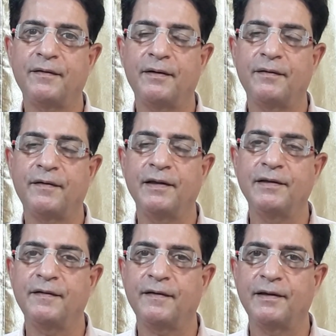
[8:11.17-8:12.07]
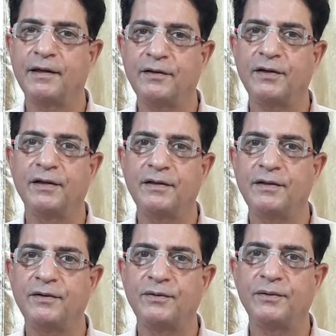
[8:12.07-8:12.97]
sentence and then turn it
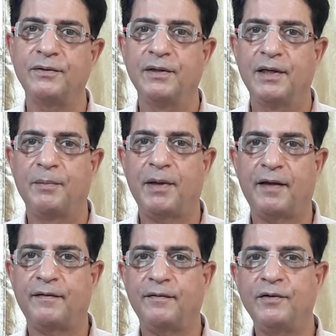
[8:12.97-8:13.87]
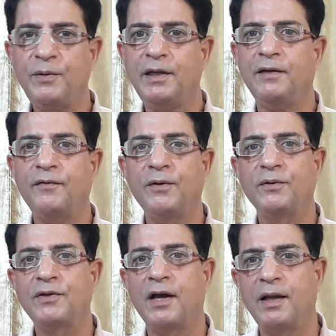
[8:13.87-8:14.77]
into passive. Do it a few
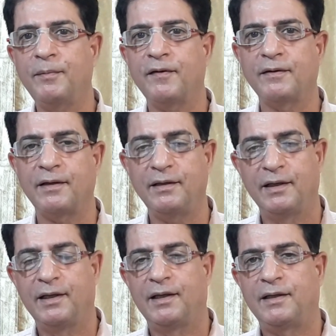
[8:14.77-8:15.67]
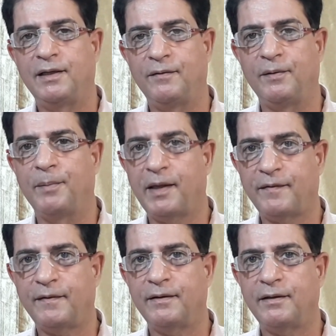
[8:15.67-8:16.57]
times and then you will
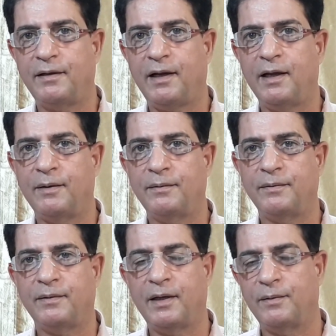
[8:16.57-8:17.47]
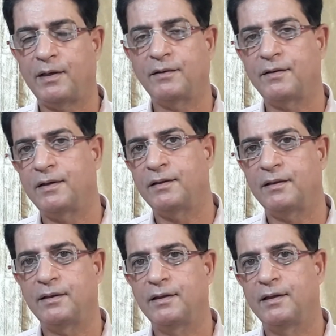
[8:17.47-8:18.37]
master how you can turn
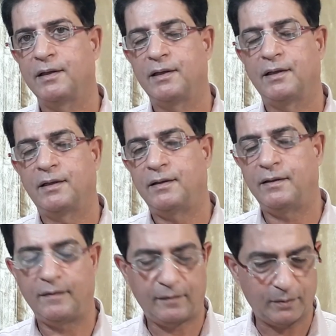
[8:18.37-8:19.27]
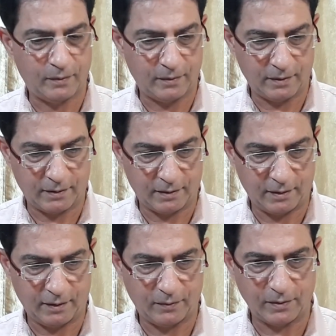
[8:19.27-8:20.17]
these two
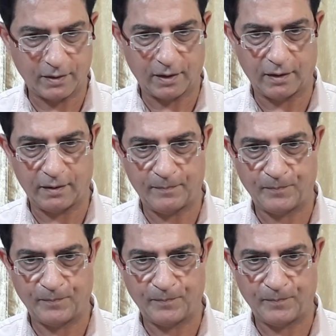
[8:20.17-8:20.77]
into each other.